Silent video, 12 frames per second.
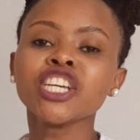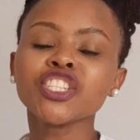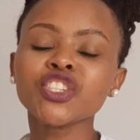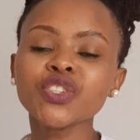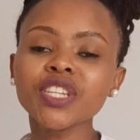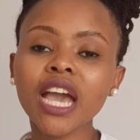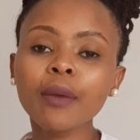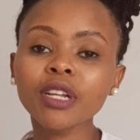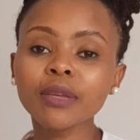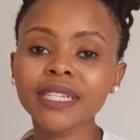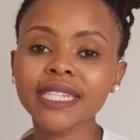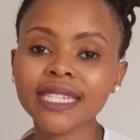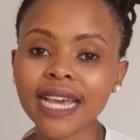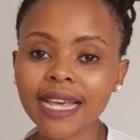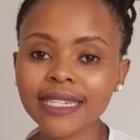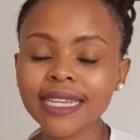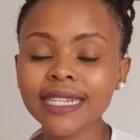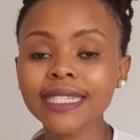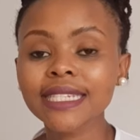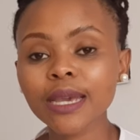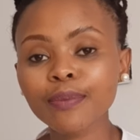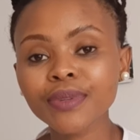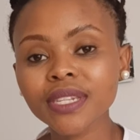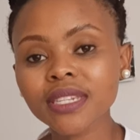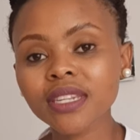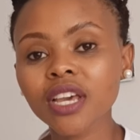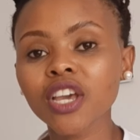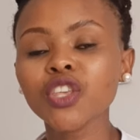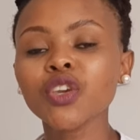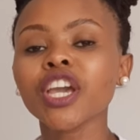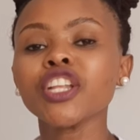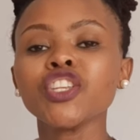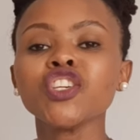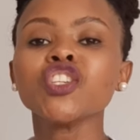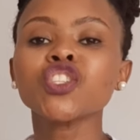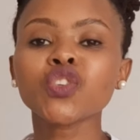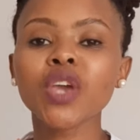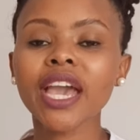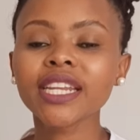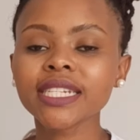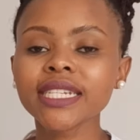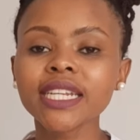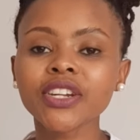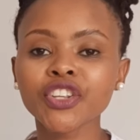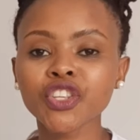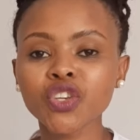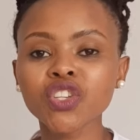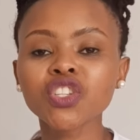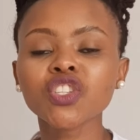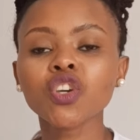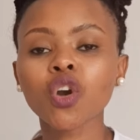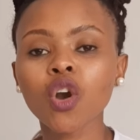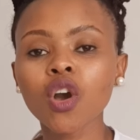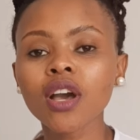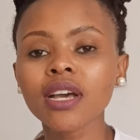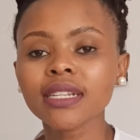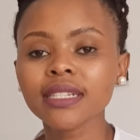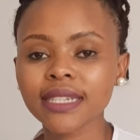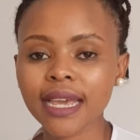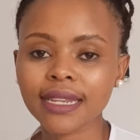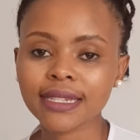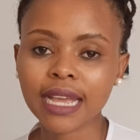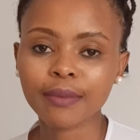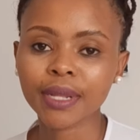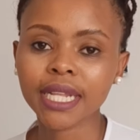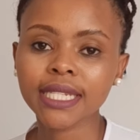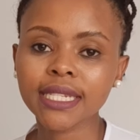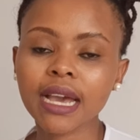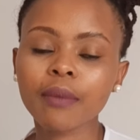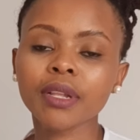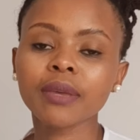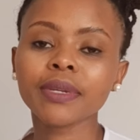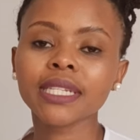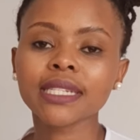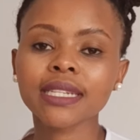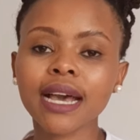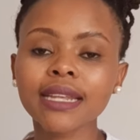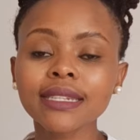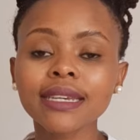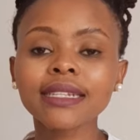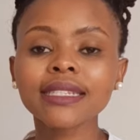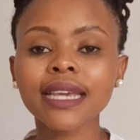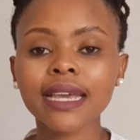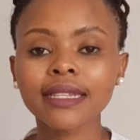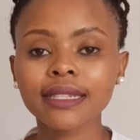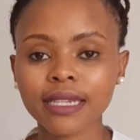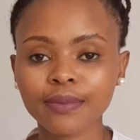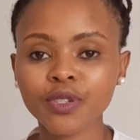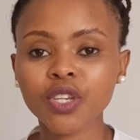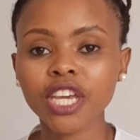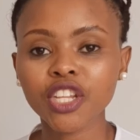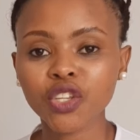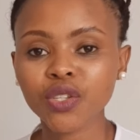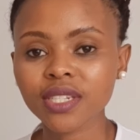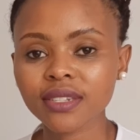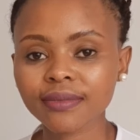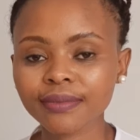Today I'm going to be discussing tips you can use to actually reduce your tax liability. I'm going to be discussing 10 tips you can use.